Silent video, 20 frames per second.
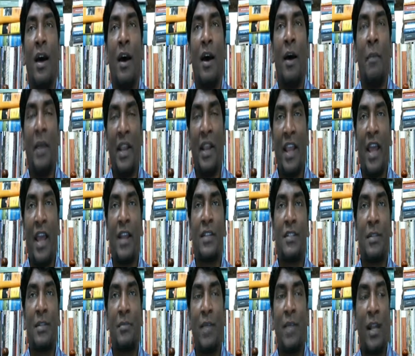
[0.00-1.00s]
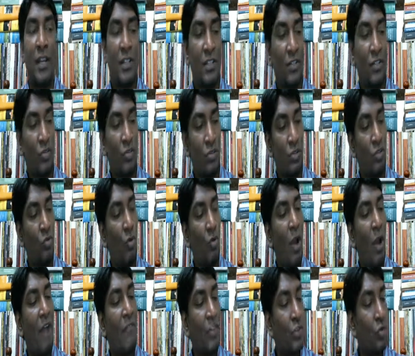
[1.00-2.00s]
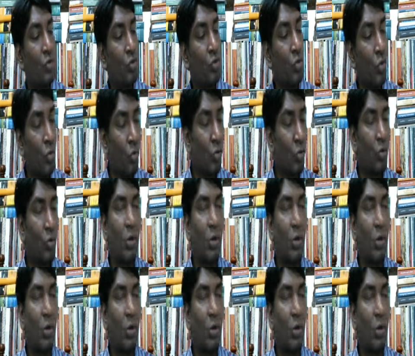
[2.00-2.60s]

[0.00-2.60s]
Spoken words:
mechanism, that is, you have a two